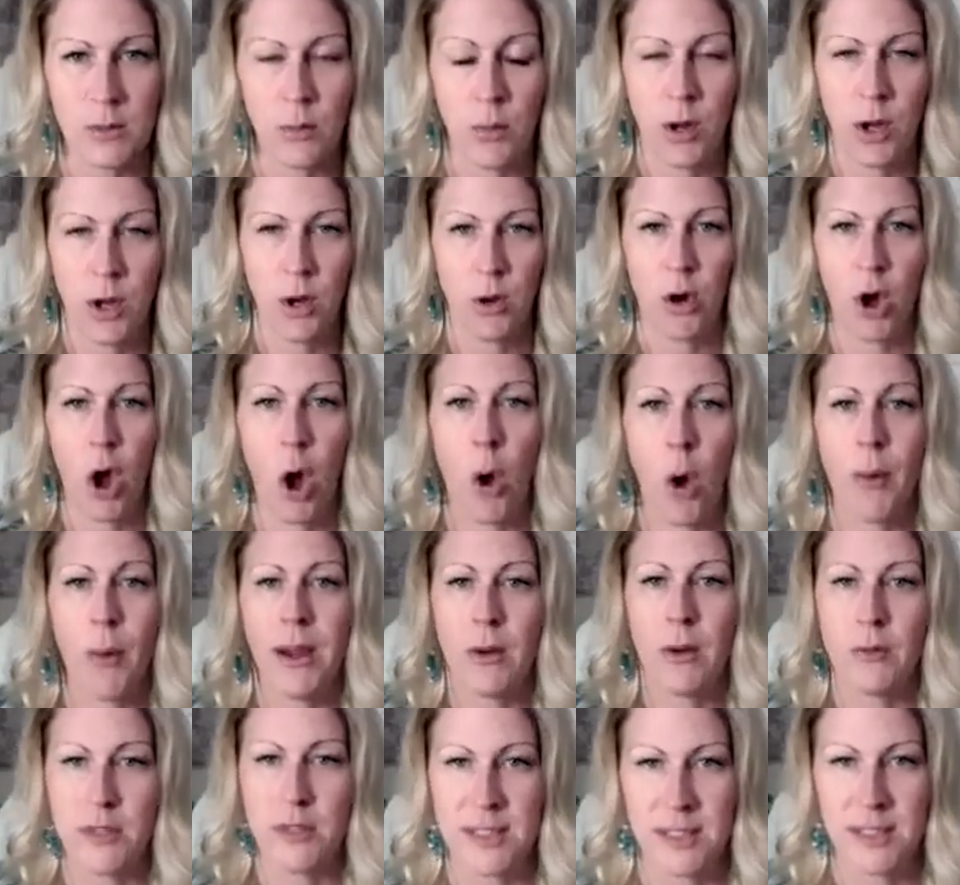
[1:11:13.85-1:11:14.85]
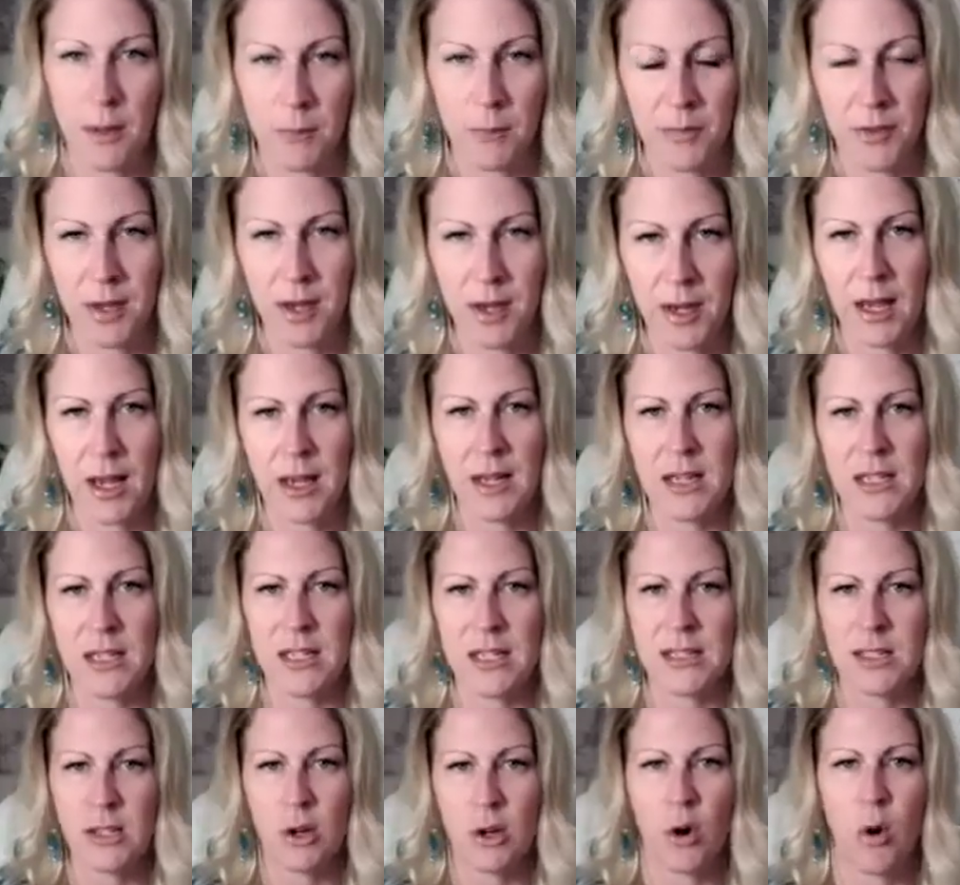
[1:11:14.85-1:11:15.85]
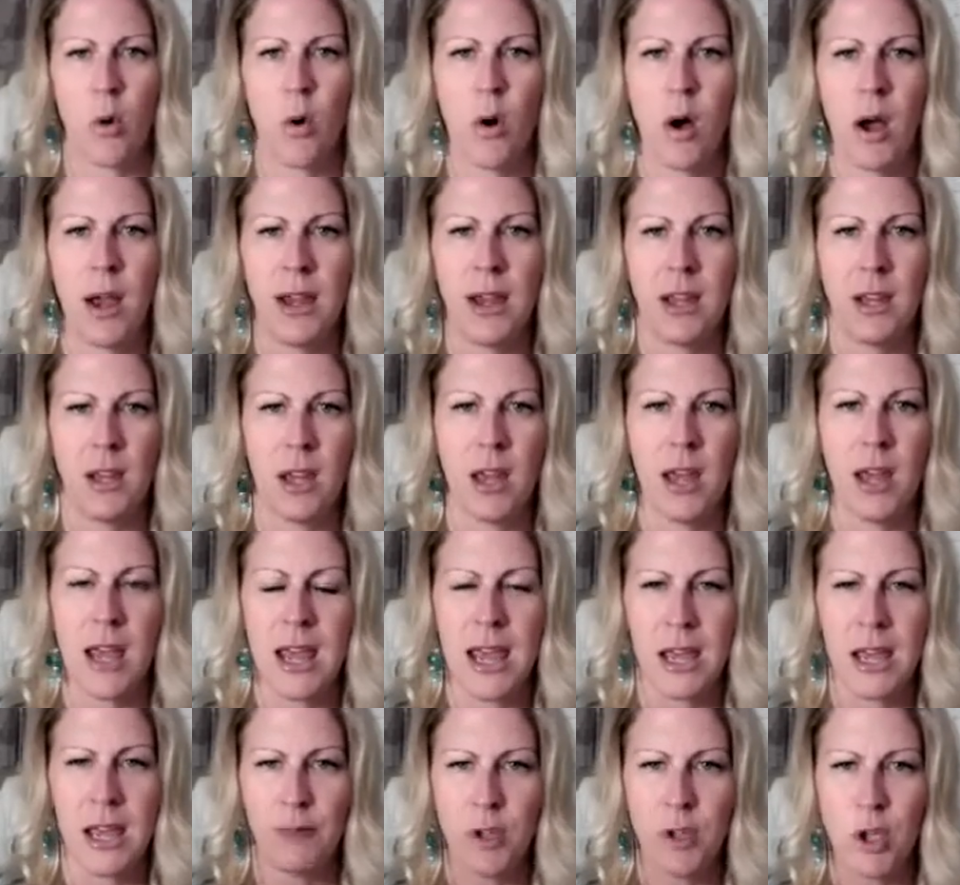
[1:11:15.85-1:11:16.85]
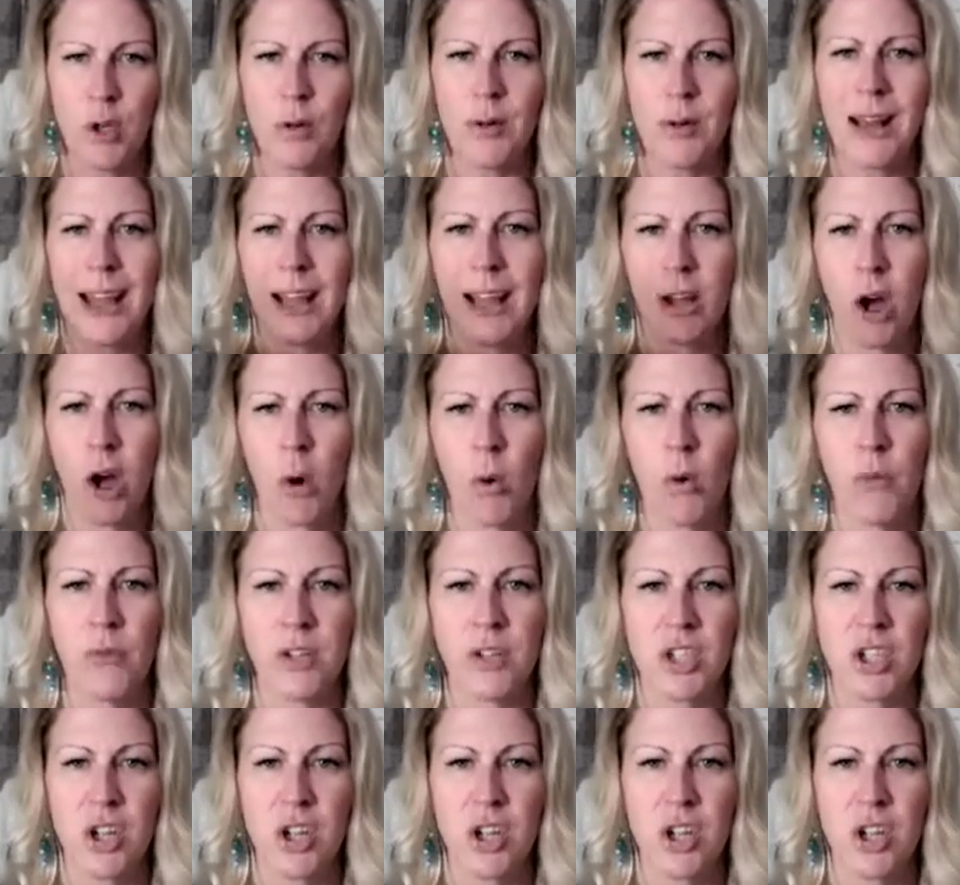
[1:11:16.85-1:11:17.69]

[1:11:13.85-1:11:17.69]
when you're going for something and it doesn't quite, if you let go of